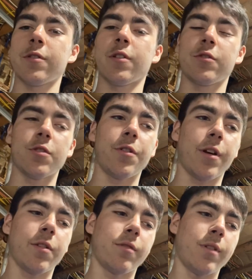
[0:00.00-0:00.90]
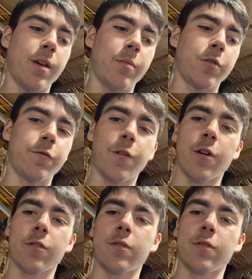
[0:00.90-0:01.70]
gonna show you guys the damage first,